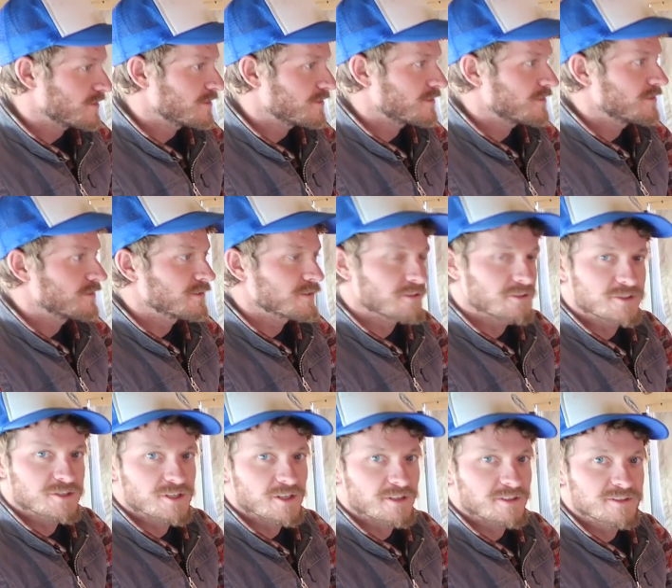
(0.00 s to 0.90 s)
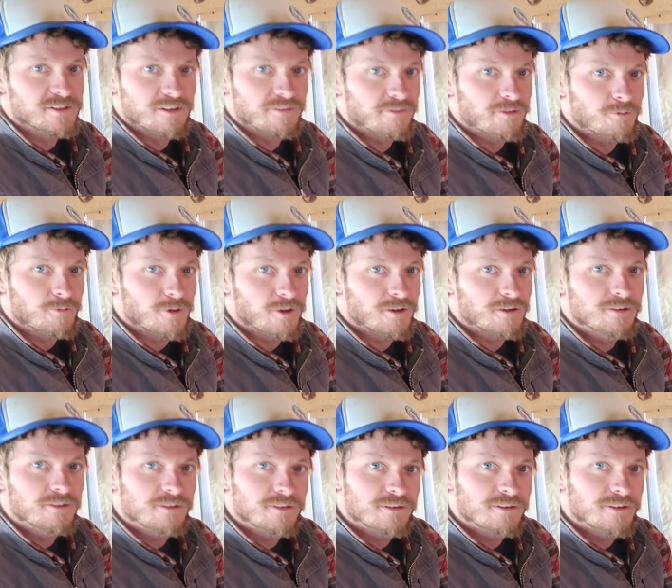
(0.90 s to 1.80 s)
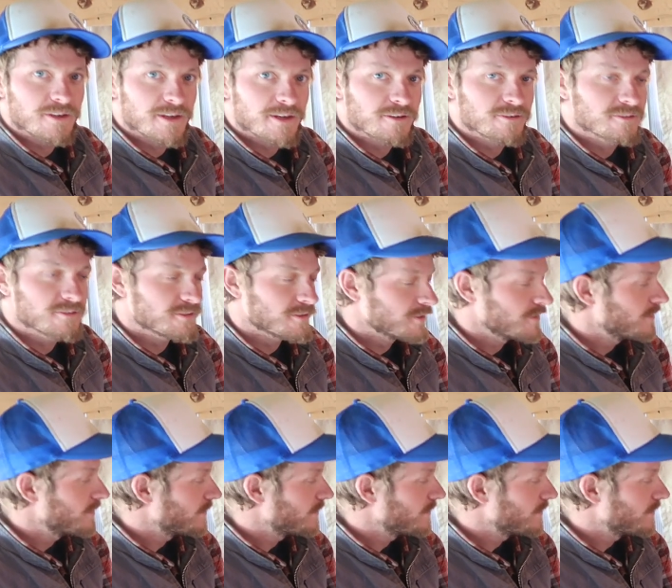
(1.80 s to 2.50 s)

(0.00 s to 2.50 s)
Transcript: than it'll charge off the wall in your house.